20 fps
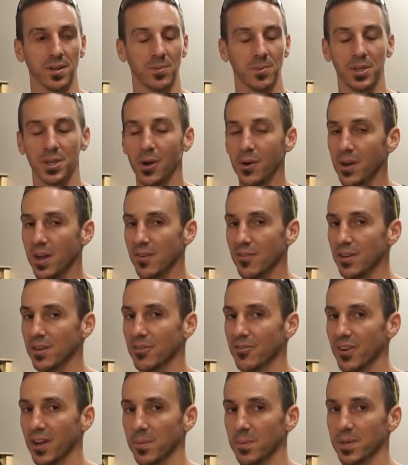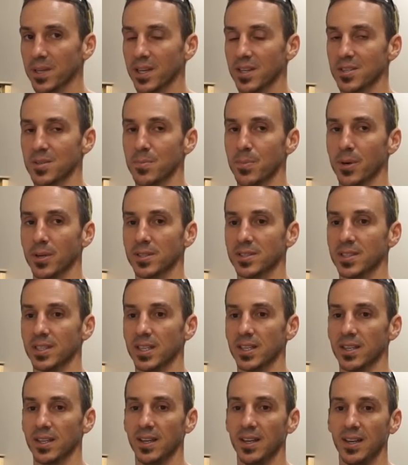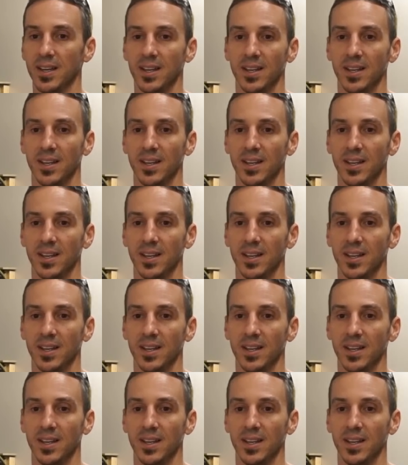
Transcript: We don't have all the fabrication parts yet,